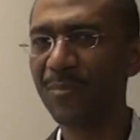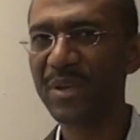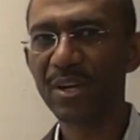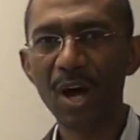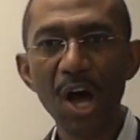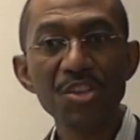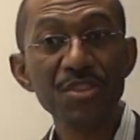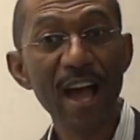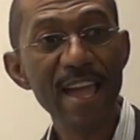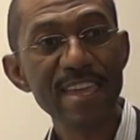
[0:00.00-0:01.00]

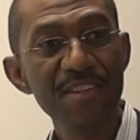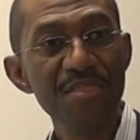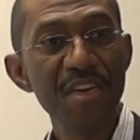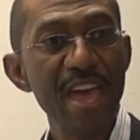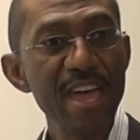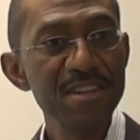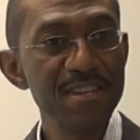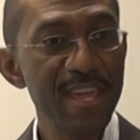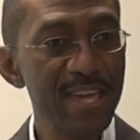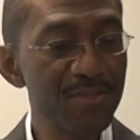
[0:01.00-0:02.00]
Because I can then
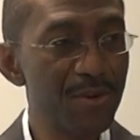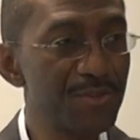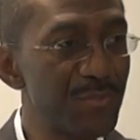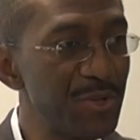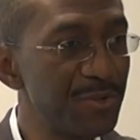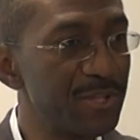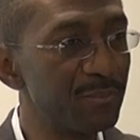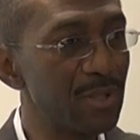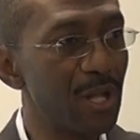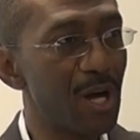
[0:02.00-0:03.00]
take those building
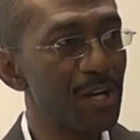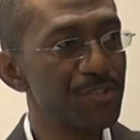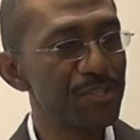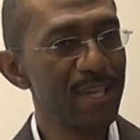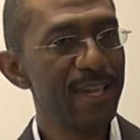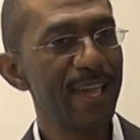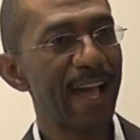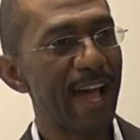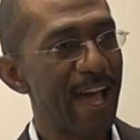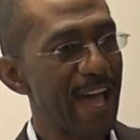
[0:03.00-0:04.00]
blocks
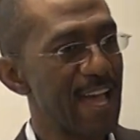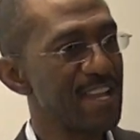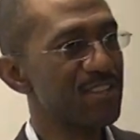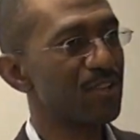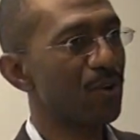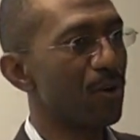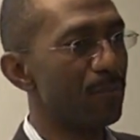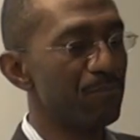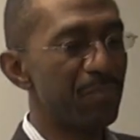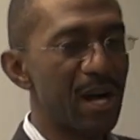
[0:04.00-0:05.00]
and
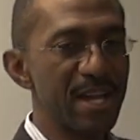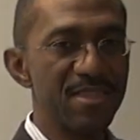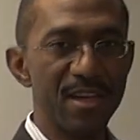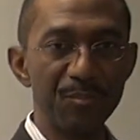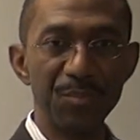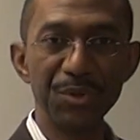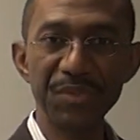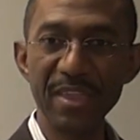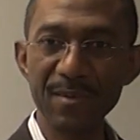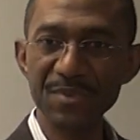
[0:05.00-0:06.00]
combine them,
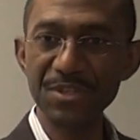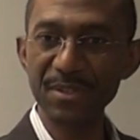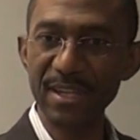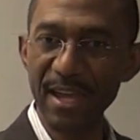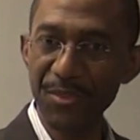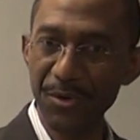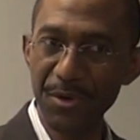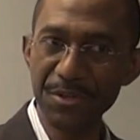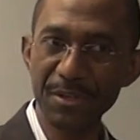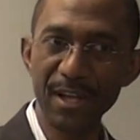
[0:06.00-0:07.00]
put them
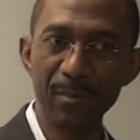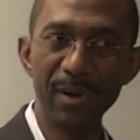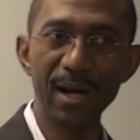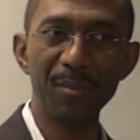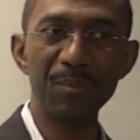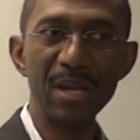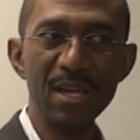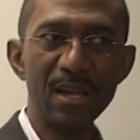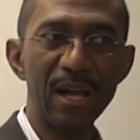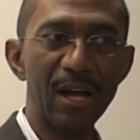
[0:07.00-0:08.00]
together to come up
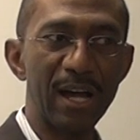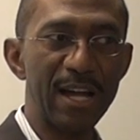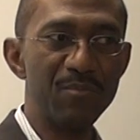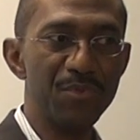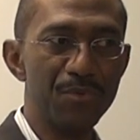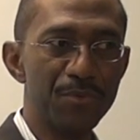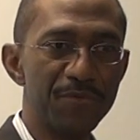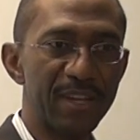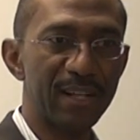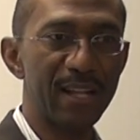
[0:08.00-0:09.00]
and
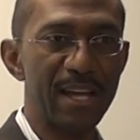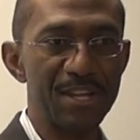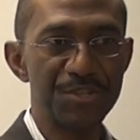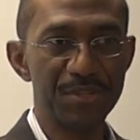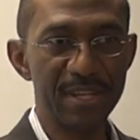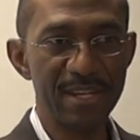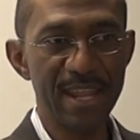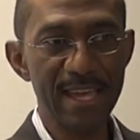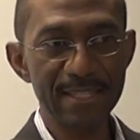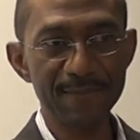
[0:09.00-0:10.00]
move the client to the
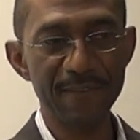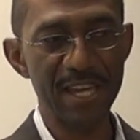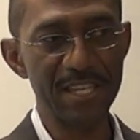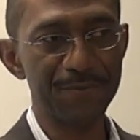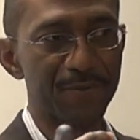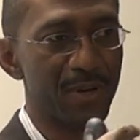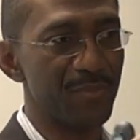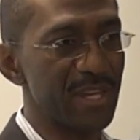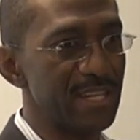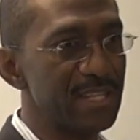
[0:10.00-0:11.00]
next phase
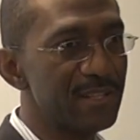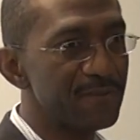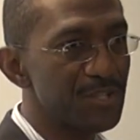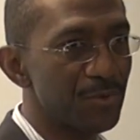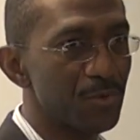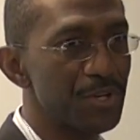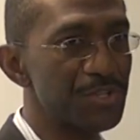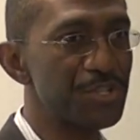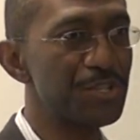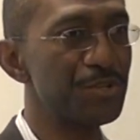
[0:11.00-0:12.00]
from the individual
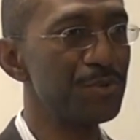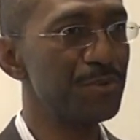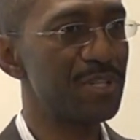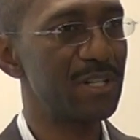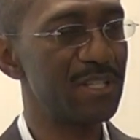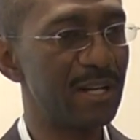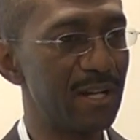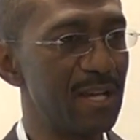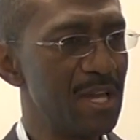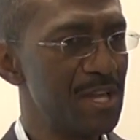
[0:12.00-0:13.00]
words to
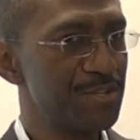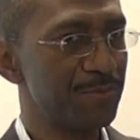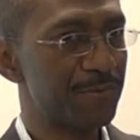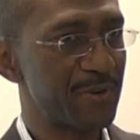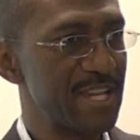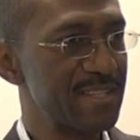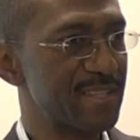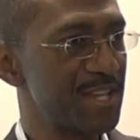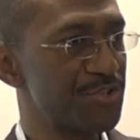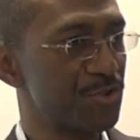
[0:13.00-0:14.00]
the to
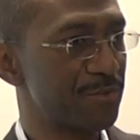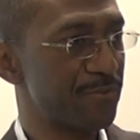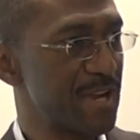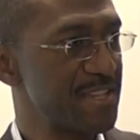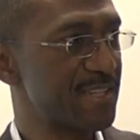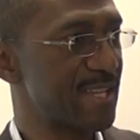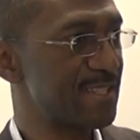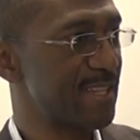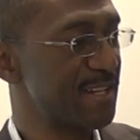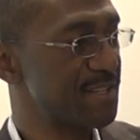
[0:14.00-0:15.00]
phrases, short phrases
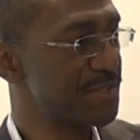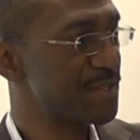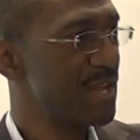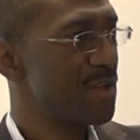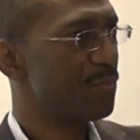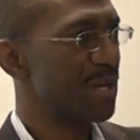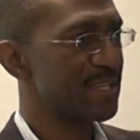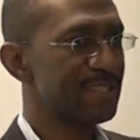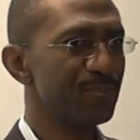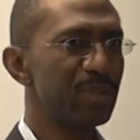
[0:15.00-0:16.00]
and sentence by
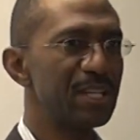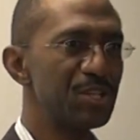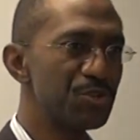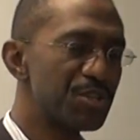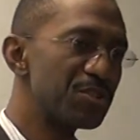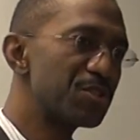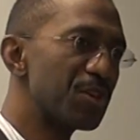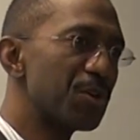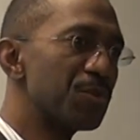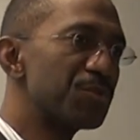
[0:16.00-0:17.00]
simply using
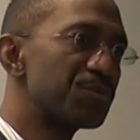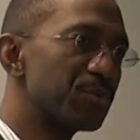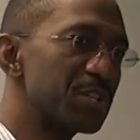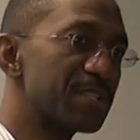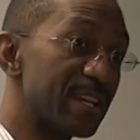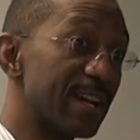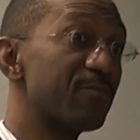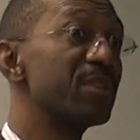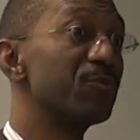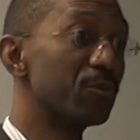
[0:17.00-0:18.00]
those words that
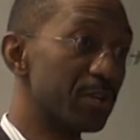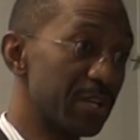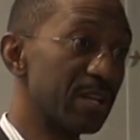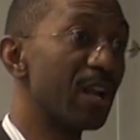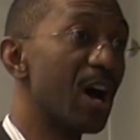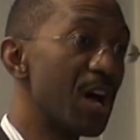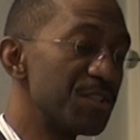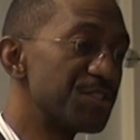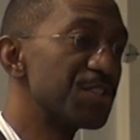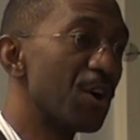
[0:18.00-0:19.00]
I've been working on.
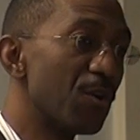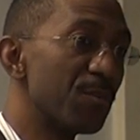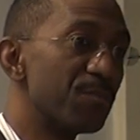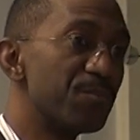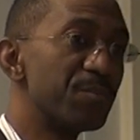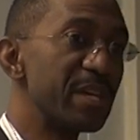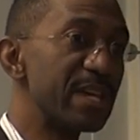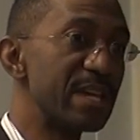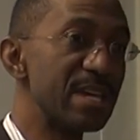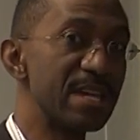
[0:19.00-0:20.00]
So
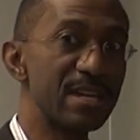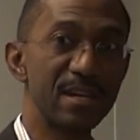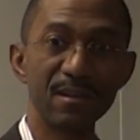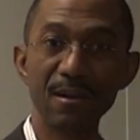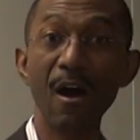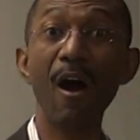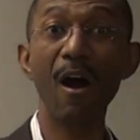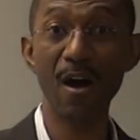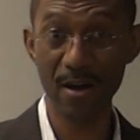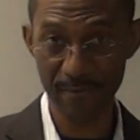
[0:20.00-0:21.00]
big,
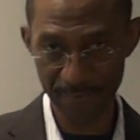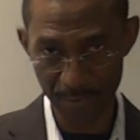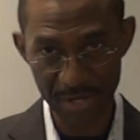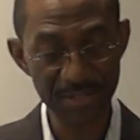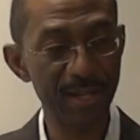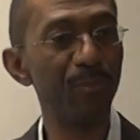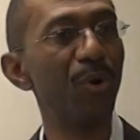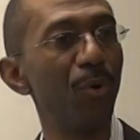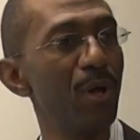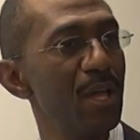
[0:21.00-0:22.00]
car, for
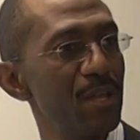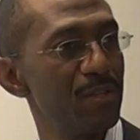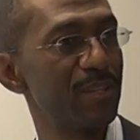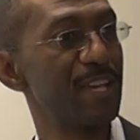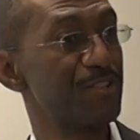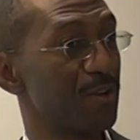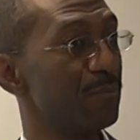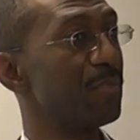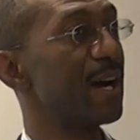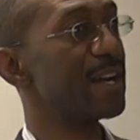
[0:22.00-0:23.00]
example, you get to
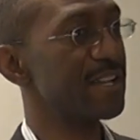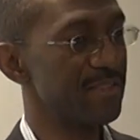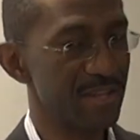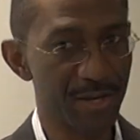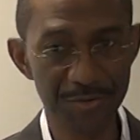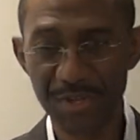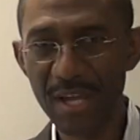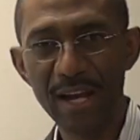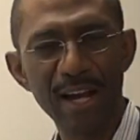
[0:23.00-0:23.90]
combining those.